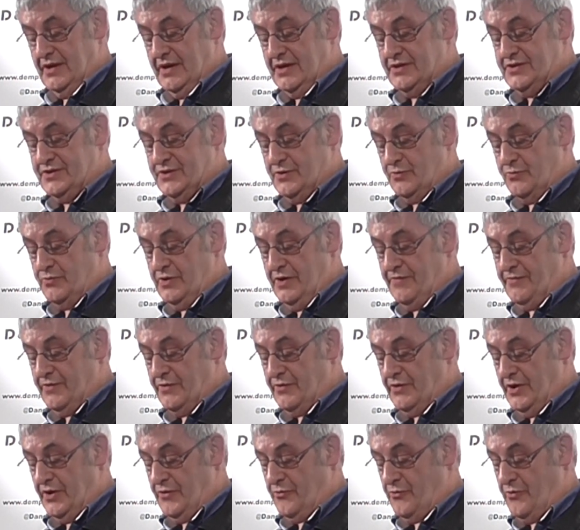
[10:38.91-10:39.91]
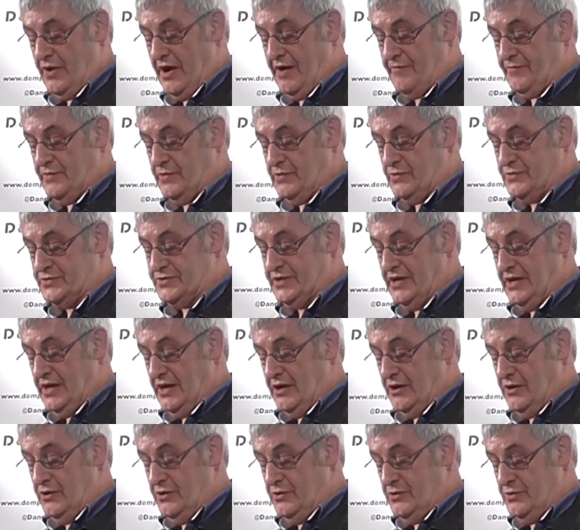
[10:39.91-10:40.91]
as the river unravels,
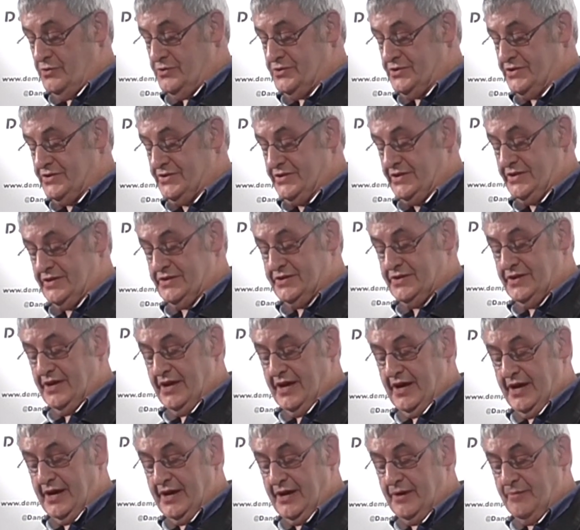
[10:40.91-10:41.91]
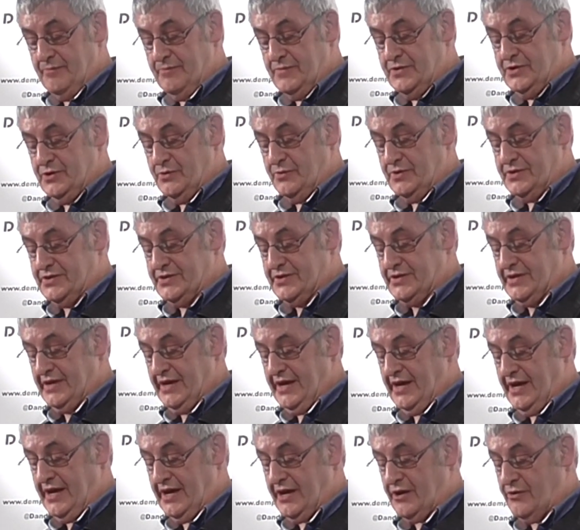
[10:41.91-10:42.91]
loses its name to a
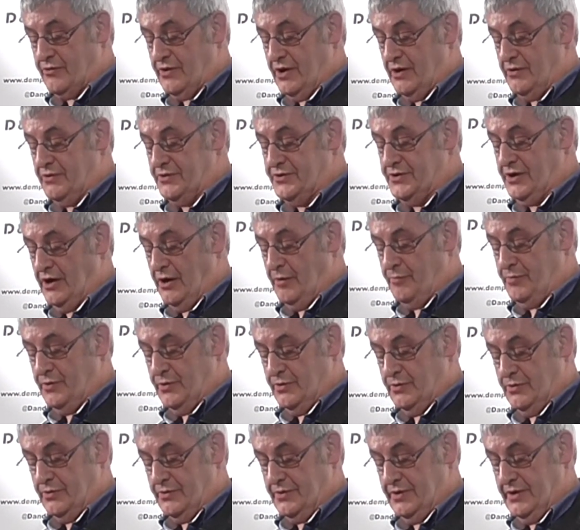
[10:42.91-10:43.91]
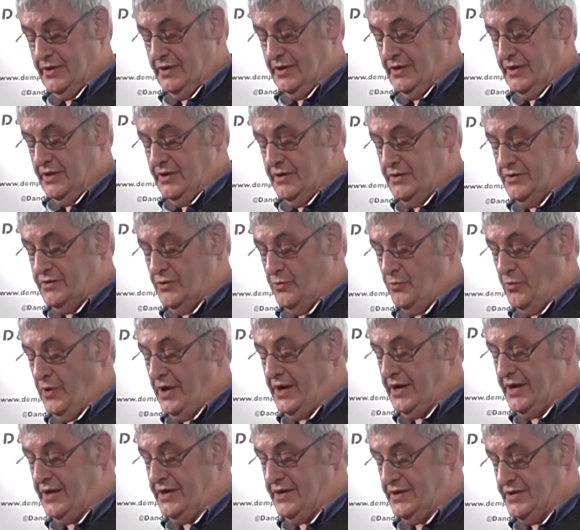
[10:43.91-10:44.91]
scarecrow toppled, to
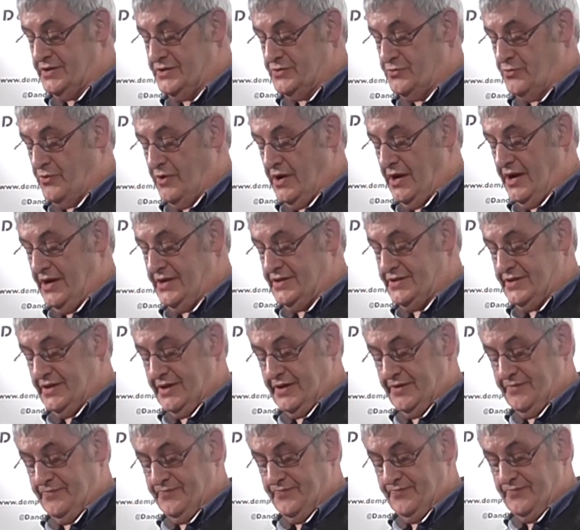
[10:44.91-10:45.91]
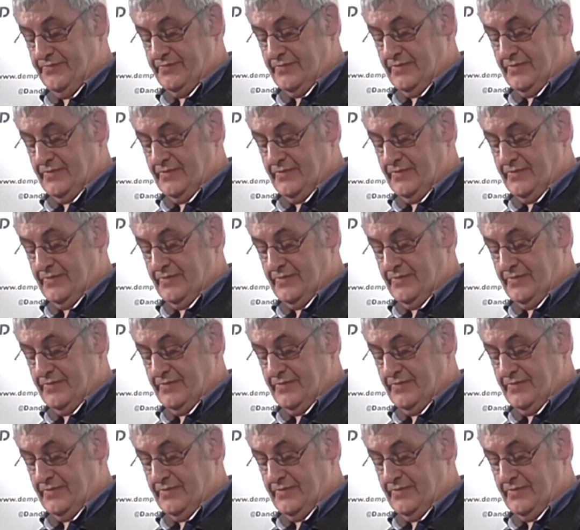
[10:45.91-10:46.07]
waders rising?